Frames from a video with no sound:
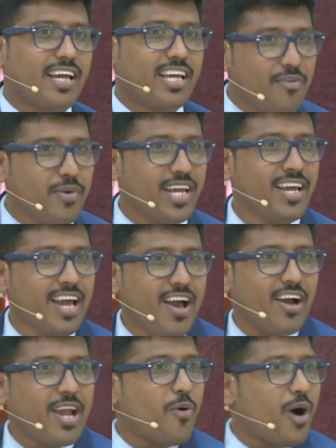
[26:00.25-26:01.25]
give me,
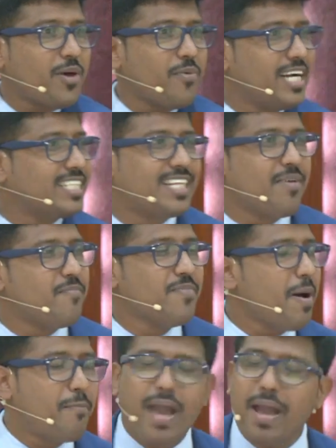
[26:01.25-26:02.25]
okay, whatever it is.
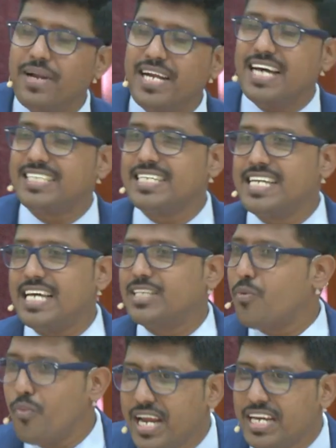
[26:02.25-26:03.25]
A
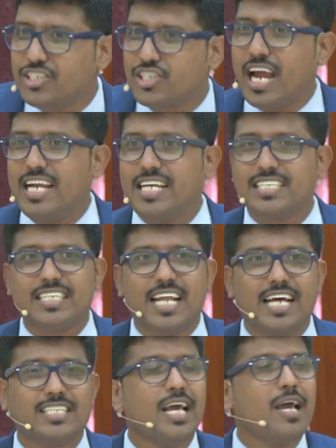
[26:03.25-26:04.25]
weaned child doesn't
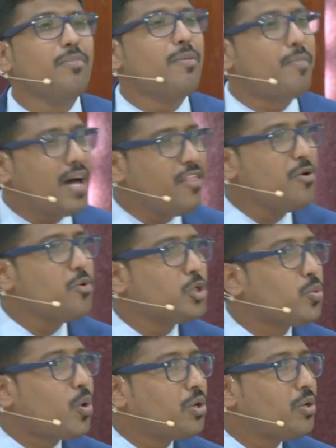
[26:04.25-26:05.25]
ask. The mother knows
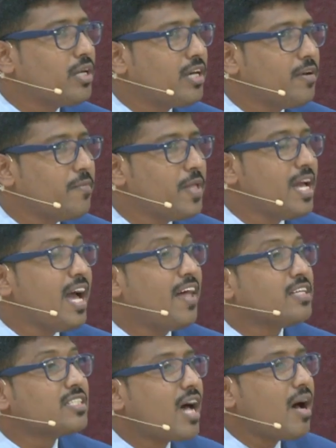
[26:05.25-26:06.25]
what to give. And
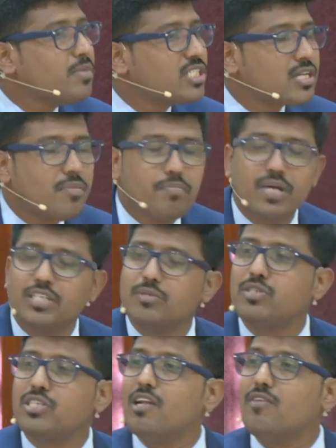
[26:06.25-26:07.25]
the psalmist compares
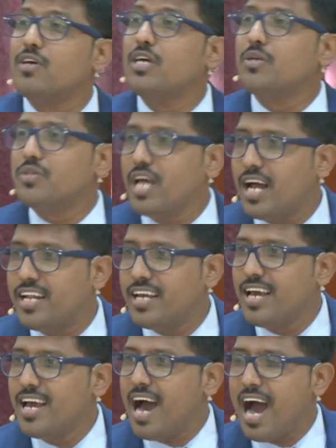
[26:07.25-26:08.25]
himself to that.
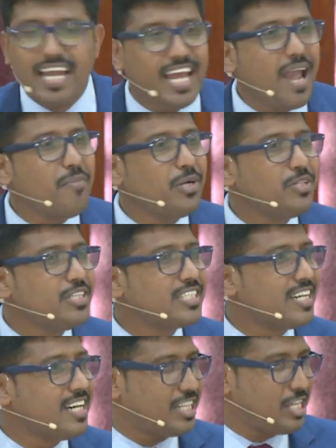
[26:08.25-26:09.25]
I came into this
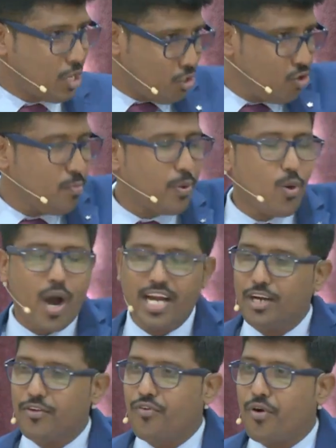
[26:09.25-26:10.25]
earth, you
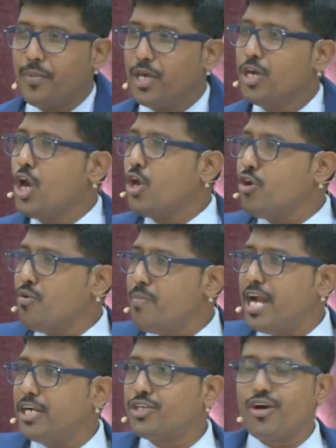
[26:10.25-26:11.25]
provided for me. You
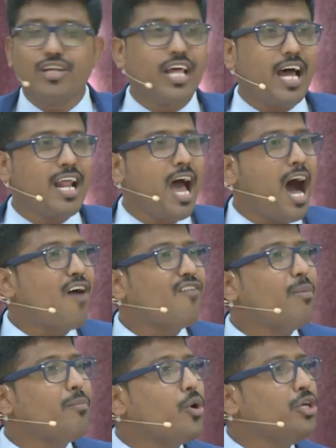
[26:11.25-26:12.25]
made sure that how
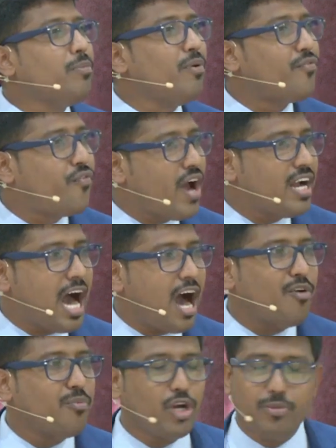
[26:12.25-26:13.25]
I'm going to be fed, how
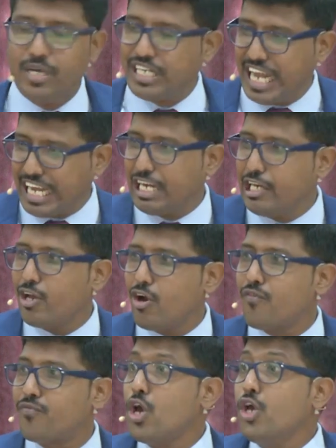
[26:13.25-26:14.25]
I'm going to be taken care
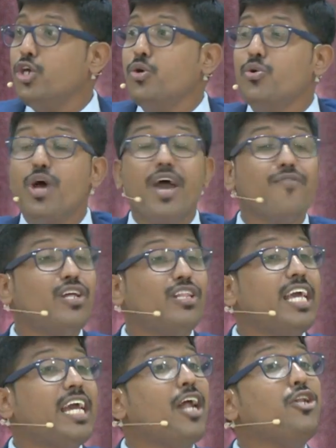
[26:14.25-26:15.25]
of. You know
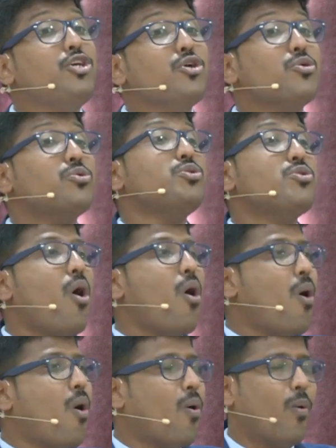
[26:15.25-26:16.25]
everything, and you
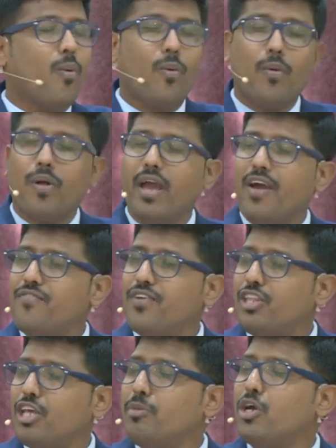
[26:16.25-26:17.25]
know
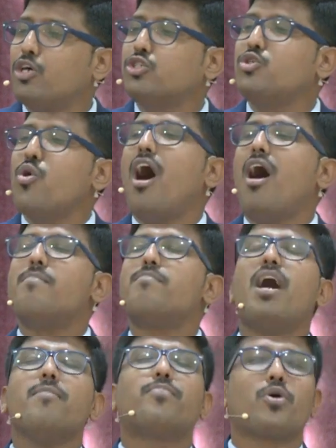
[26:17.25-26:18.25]
everything because you are
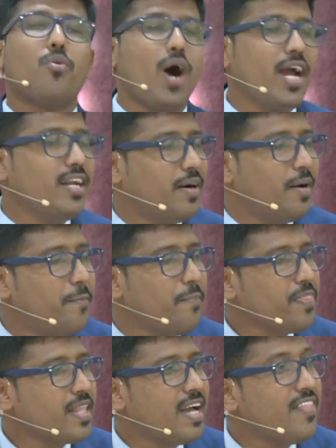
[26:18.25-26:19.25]
my provider.
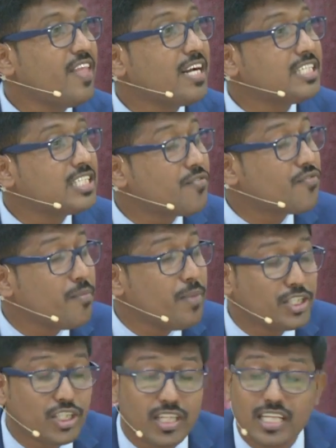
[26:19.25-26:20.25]
And that is the
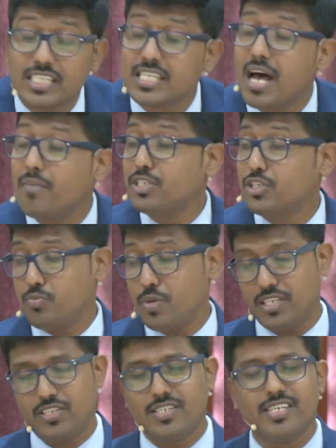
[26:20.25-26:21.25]
affirmation that the psalmist
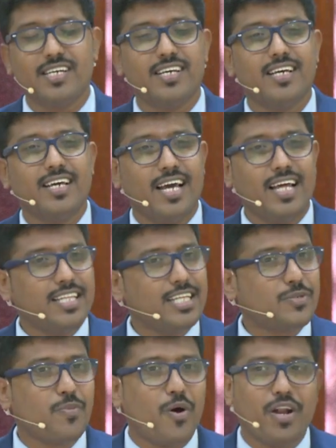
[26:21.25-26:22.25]
makes. And
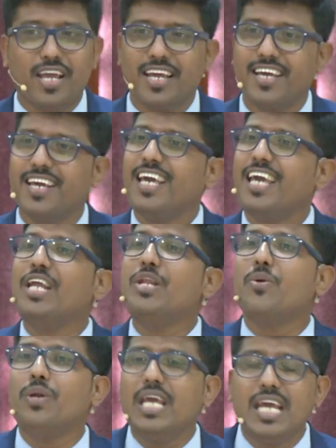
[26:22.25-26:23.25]
this morning, in
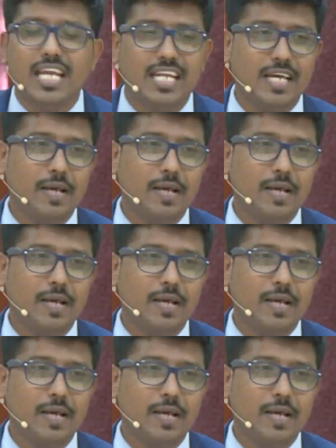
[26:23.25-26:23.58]
your need,